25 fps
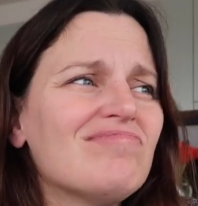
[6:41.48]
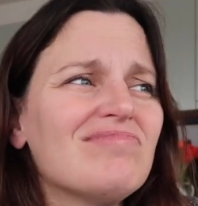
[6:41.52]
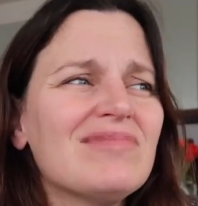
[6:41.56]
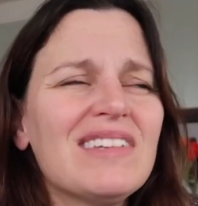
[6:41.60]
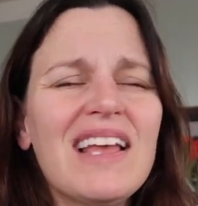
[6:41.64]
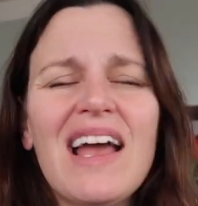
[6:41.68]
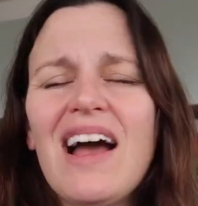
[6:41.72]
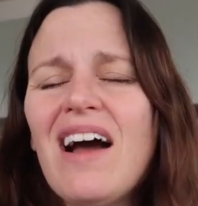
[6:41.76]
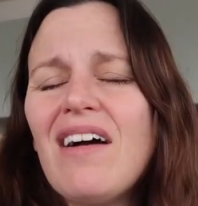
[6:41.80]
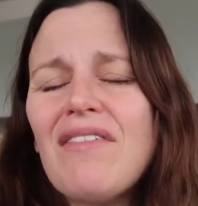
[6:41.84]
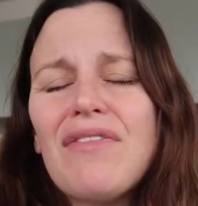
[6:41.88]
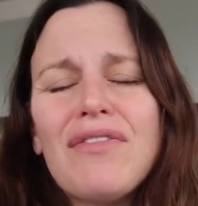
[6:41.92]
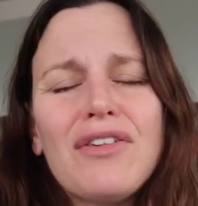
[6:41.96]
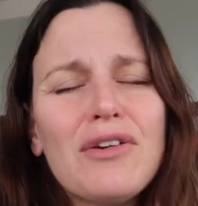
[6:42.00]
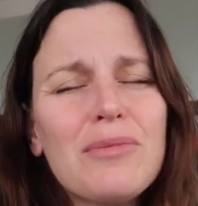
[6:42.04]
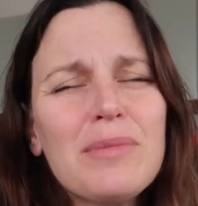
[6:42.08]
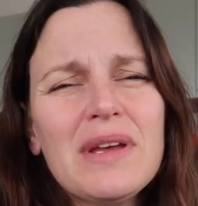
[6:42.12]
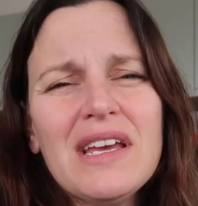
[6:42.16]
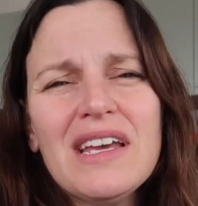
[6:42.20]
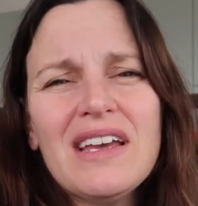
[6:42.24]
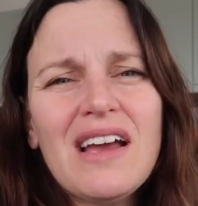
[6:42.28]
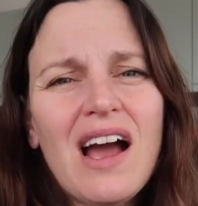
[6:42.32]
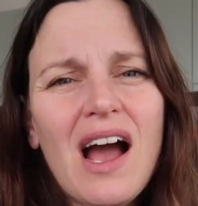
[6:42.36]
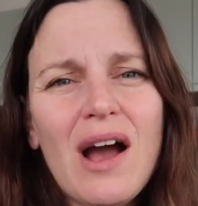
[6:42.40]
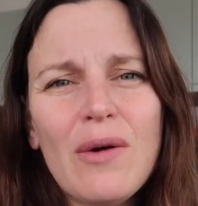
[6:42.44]
yeah, for
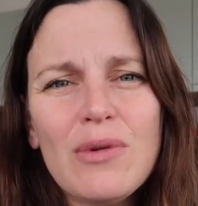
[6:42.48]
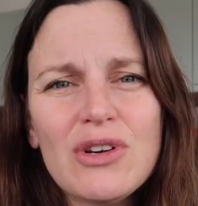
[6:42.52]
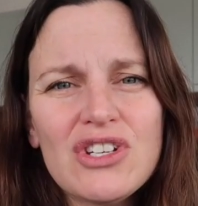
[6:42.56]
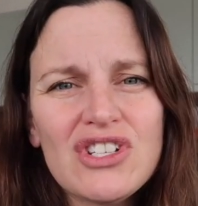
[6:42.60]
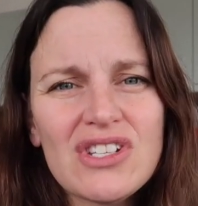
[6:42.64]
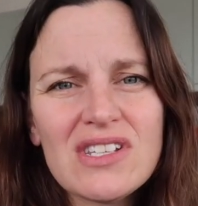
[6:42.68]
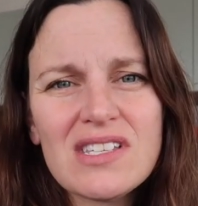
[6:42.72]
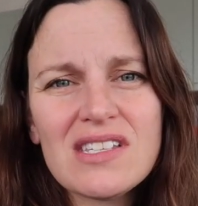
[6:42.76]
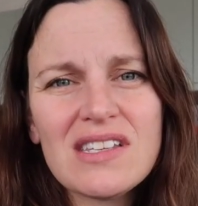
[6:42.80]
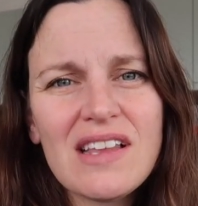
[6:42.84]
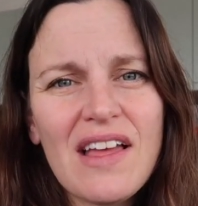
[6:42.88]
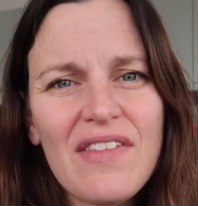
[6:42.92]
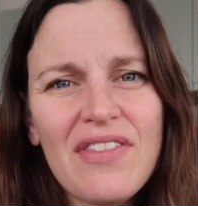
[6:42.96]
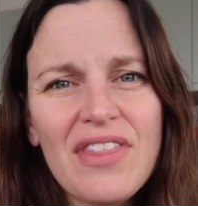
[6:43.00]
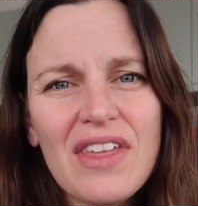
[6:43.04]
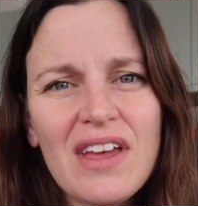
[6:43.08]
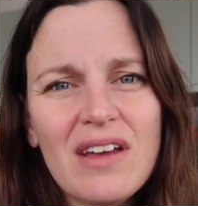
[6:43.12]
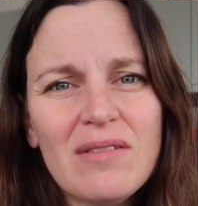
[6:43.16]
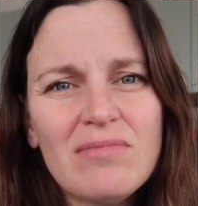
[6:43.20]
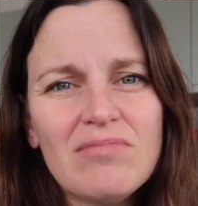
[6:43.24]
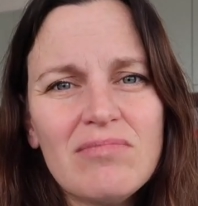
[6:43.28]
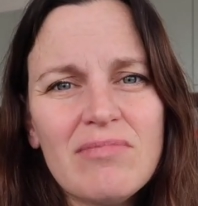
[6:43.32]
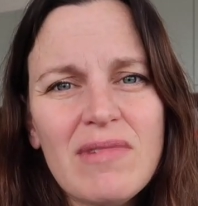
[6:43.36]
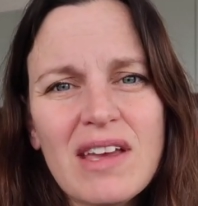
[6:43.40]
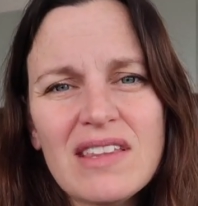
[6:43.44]
me, I would just let
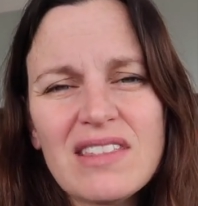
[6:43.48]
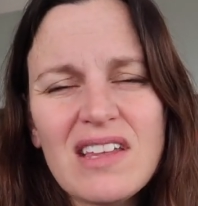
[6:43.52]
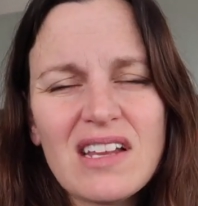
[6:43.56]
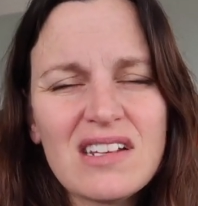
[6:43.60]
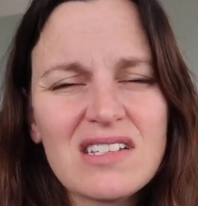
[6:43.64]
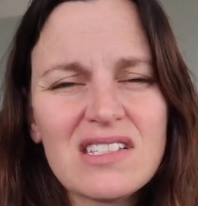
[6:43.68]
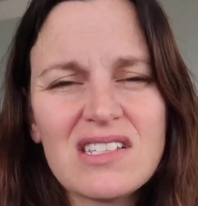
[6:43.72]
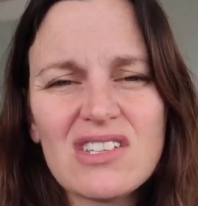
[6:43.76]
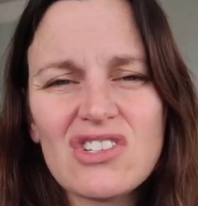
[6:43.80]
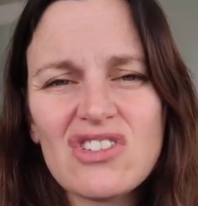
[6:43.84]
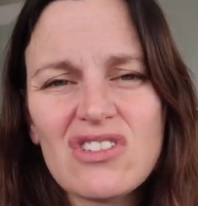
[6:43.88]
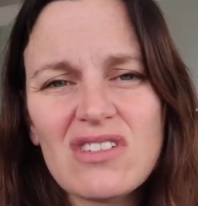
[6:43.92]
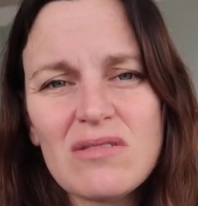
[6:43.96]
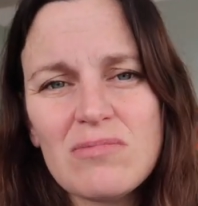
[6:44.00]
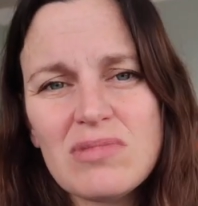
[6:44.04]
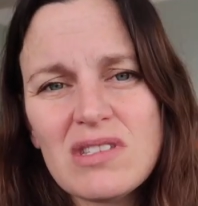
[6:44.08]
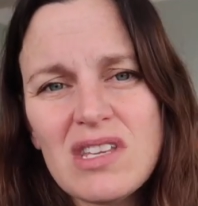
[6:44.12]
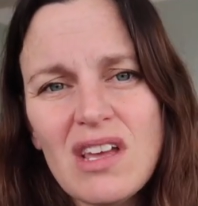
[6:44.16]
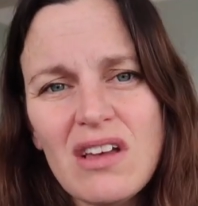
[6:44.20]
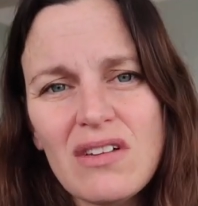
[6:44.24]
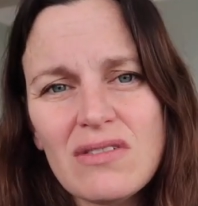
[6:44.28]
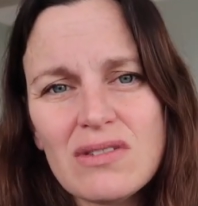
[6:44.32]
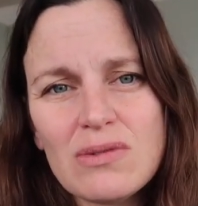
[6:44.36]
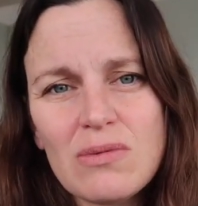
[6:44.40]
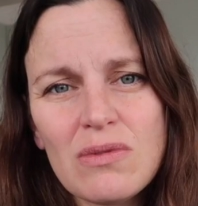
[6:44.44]
them make that decision
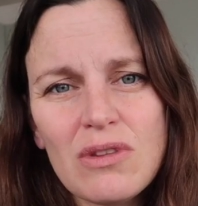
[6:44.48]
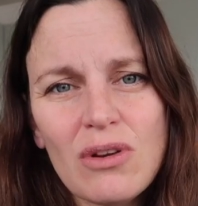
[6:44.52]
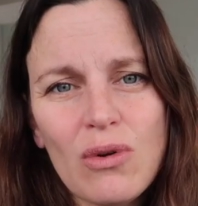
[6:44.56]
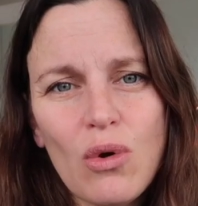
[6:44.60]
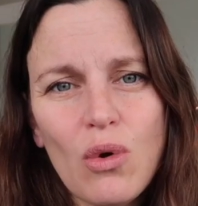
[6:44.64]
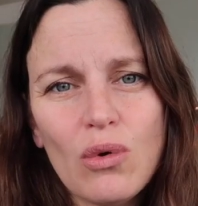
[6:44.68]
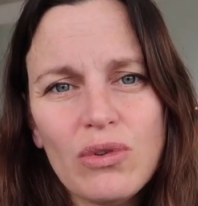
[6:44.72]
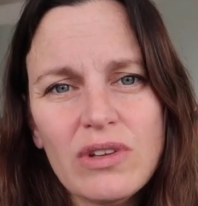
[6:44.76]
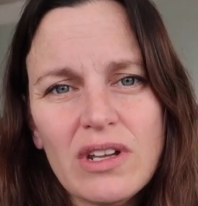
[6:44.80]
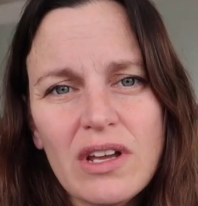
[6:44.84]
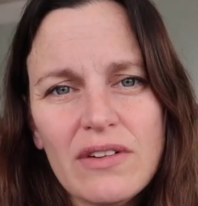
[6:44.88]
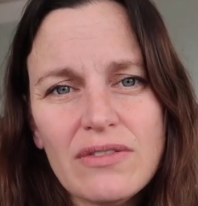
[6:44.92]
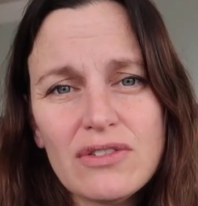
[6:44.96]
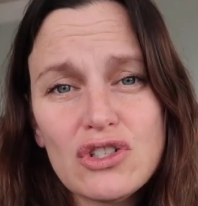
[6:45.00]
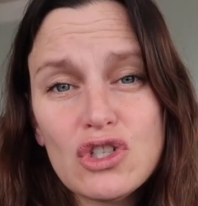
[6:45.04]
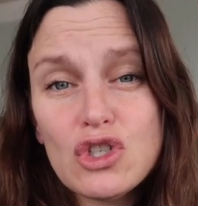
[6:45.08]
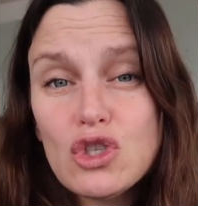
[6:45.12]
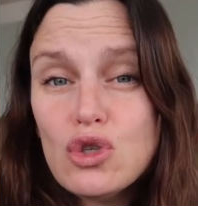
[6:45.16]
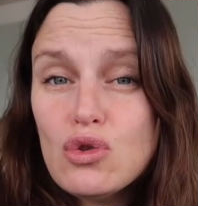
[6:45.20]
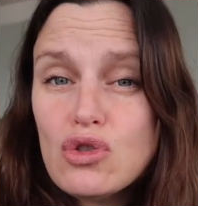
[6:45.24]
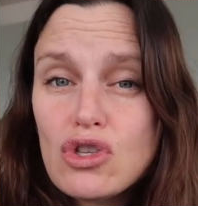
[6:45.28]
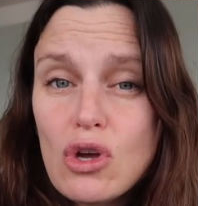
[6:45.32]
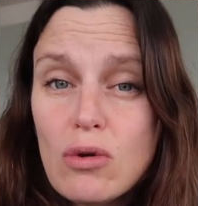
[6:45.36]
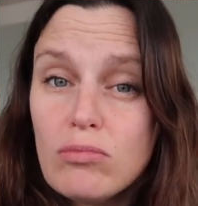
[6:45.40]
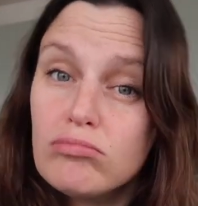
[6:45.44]
themselves when they're old enough to
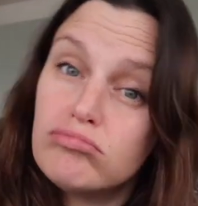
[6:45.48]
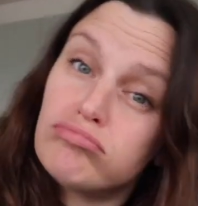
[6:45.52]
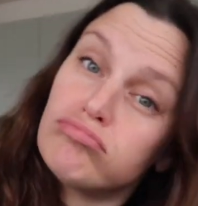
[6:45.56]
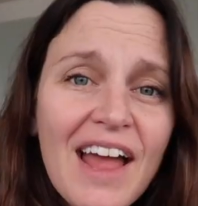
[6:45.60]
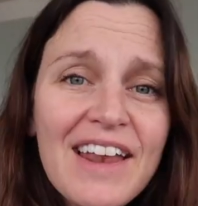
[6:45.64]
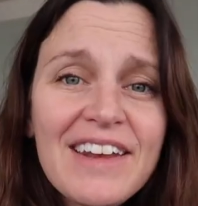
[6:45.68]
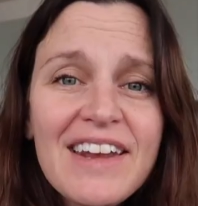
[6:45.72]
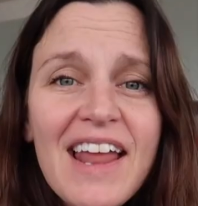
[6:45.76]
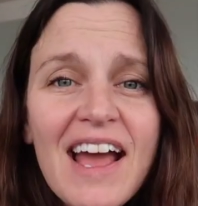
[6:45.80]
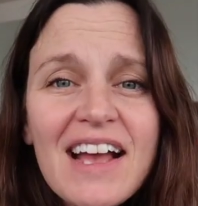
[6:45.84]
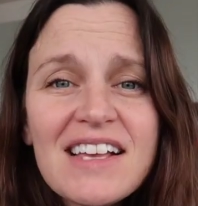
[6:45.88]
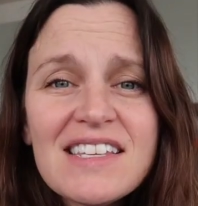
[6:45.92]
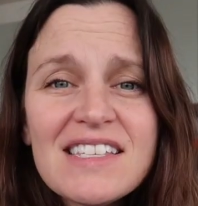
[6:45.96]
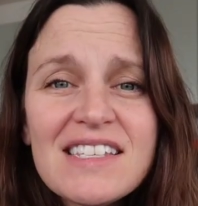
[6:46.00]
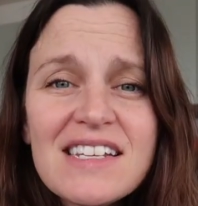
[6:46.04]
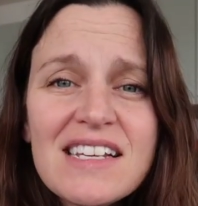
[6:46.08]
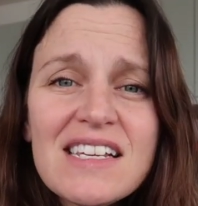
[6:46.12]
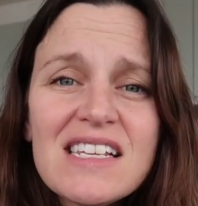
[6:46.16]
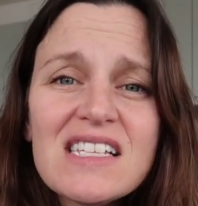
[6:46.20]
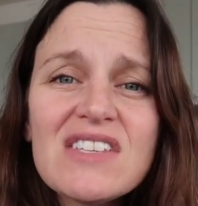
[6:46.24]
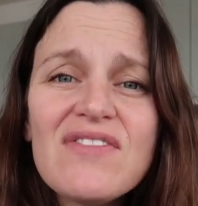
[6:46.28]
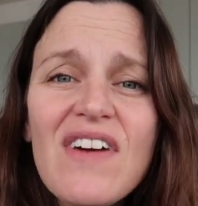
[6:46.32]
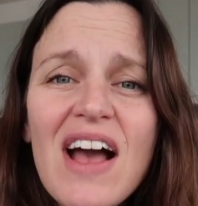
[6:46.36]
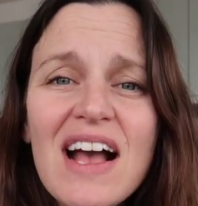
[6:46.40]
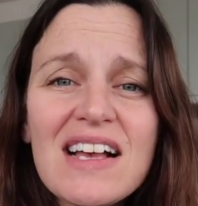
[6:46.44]
do so. Next
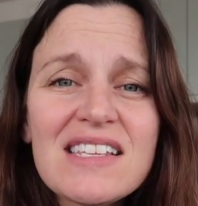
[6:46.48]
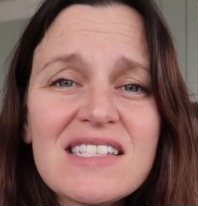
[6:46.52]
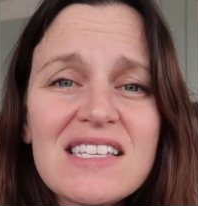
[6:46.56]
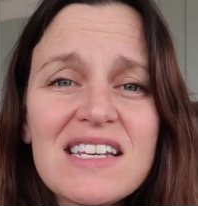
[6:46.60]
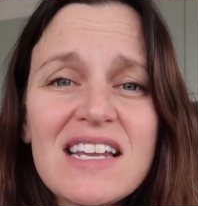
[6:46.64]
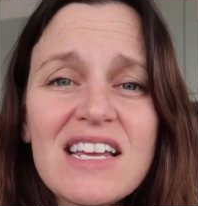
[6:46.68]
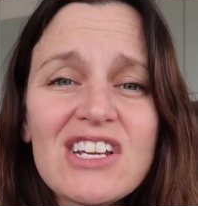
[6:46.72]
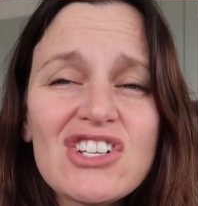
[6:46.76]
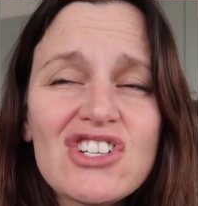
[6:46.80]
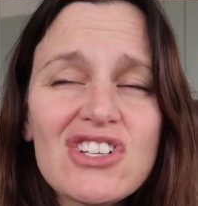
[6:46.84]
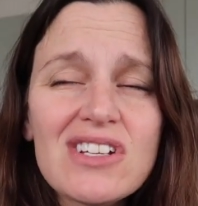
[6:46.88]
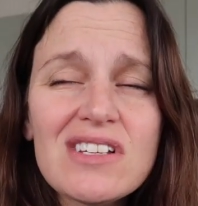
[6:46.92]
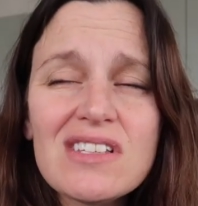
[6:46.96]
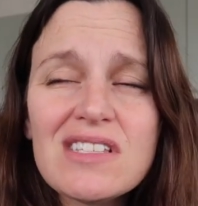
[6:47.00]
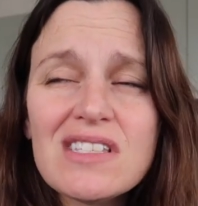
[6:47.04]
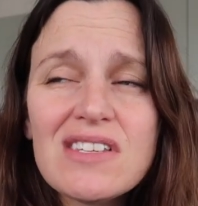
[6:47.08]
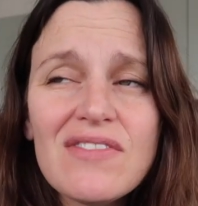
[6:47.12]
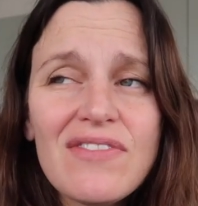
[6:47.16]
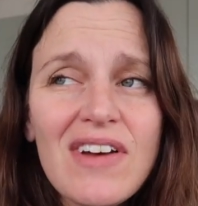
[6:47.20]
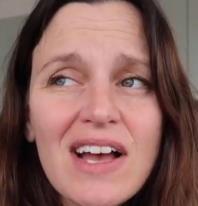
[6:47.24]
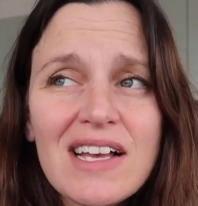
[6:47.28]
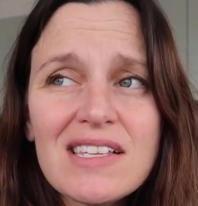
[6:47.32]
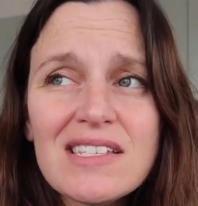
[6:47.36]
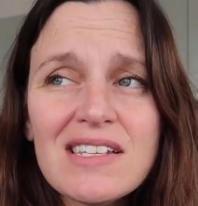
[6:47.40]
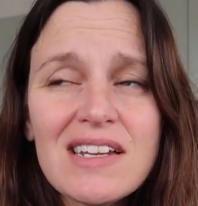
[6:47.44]
is vaccinations.
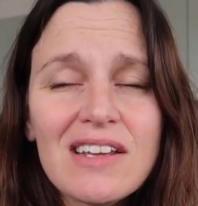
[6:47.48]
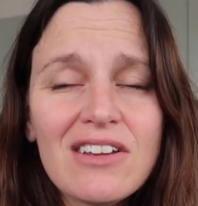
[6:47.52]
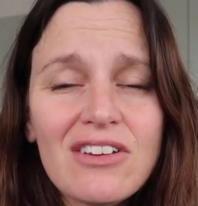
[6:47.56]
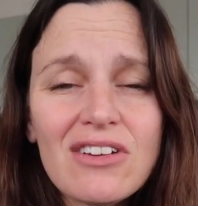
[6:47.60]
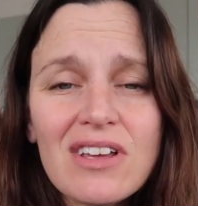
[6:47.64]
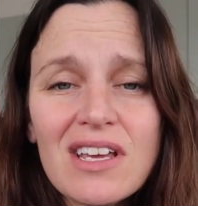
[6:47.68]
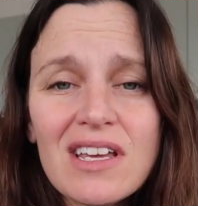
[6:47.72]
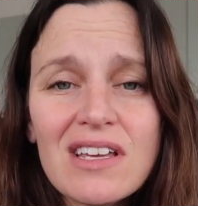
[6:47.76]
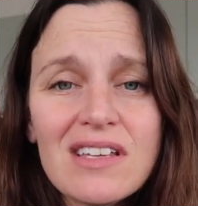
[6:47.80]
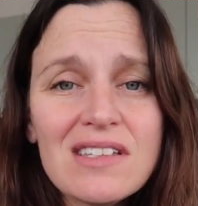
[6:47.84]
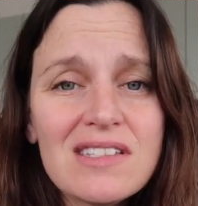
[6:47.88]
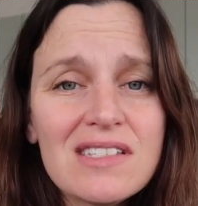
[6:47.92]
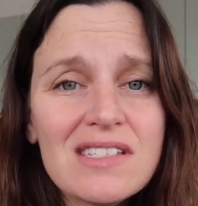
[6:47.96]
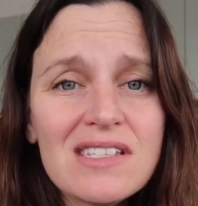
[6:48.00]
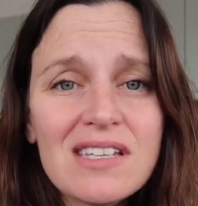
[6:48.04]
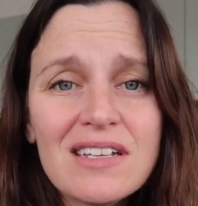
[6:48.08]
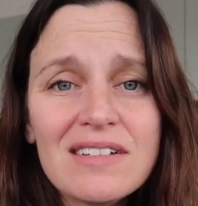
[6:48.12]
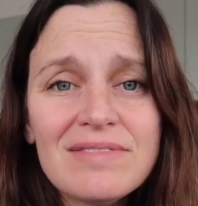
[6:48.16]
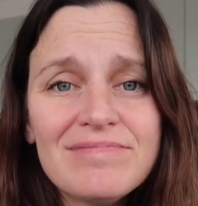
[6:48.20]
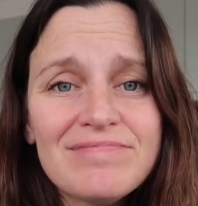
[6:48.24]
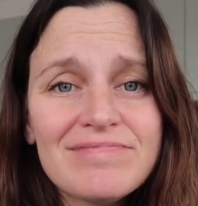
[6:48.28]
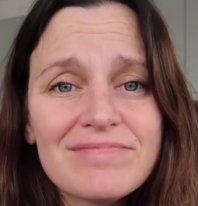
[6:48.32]
Vaccinate your kids.